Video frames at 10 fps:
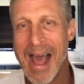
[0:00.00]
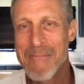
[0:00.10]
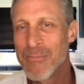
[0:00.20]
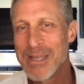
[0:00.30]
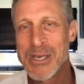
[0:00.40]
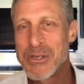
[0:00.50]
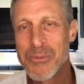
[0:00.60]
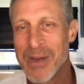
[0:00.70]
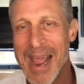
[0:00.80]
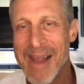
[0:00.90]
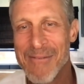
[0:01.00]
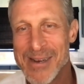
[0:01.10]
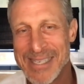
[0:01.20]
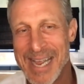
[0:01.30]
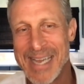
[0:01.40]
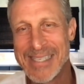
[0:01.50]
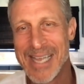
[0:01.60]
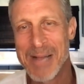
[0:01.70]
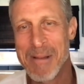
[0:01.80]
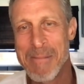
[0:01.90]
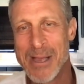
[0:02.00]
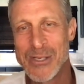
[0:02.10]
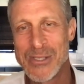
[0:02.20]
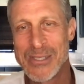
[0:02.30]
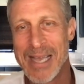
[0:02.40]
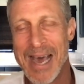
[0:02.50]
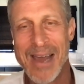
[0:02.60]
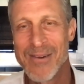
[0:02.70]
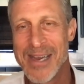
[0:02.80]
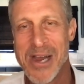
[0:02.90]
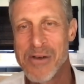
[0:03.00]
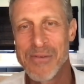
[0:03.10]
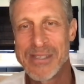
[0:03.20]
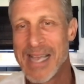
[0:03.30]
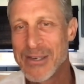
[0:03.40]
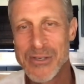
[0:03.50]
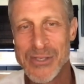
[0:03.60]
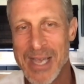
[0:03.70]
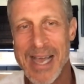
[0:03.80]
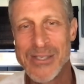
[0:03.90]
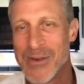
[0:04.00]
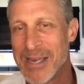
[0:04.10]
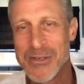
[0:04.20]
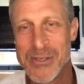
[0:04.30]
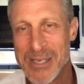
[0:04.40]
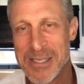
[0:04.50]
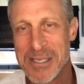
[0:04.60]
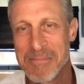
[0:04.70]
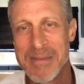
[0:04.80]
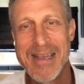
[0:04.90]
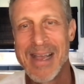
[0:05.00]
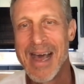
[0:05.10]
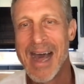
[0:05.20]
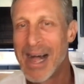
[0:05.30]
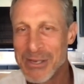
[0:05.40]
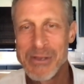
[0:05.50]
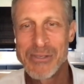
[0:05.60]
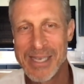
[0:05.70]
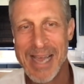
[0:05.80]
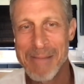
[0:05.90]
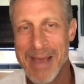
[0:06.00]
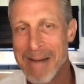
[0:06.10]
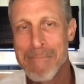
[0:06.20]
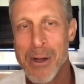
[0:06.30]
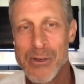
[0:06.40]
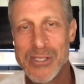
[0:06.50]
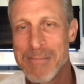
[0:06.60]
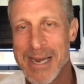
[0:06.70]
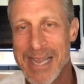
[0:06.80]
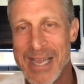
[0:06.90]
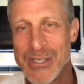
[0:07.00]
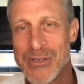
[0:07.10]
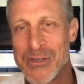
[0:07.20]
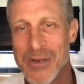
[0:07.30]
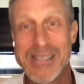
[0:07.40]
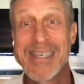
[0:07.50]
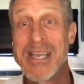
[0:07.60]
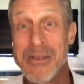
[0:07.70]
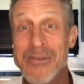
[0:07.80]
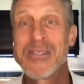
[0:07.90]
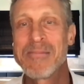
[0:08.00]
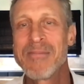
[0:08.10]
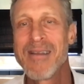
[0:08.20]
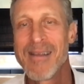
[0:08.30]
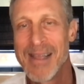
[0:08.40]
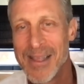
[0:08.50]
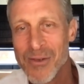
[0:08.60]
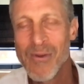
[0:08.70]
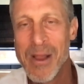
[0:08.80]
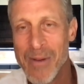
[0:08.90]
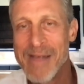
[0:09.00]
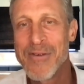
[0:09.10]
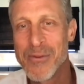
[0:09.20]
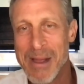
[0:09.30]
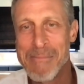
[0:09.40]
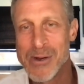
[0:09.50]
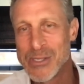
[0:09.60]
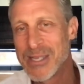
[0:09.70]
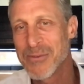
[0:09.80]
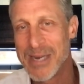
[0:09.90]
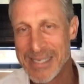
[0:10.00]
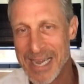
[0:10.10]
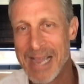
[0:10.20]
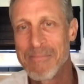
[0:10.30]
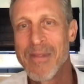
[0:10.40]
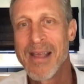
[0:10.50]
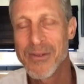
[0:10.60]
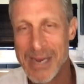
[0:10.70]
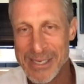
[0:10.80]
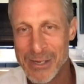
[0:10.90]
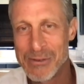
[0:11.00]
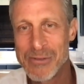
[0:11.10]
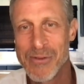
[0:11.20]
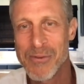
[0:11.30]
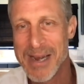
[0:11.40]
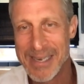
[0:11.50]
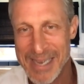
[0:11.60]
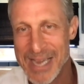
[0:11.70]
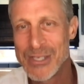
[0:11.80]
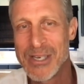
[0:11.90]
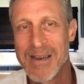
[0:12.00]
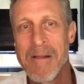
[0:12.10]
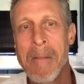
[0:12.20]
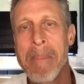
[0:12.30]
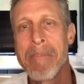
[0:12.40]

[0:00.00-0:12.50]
I'm willing to use whatever it takes to help my patients. I don't care if it's exercise or exorcism. I'll use it. I'm not opposed to medication or drugs, and I use them in the right way for the right person at the right time, the right dose for the right indication.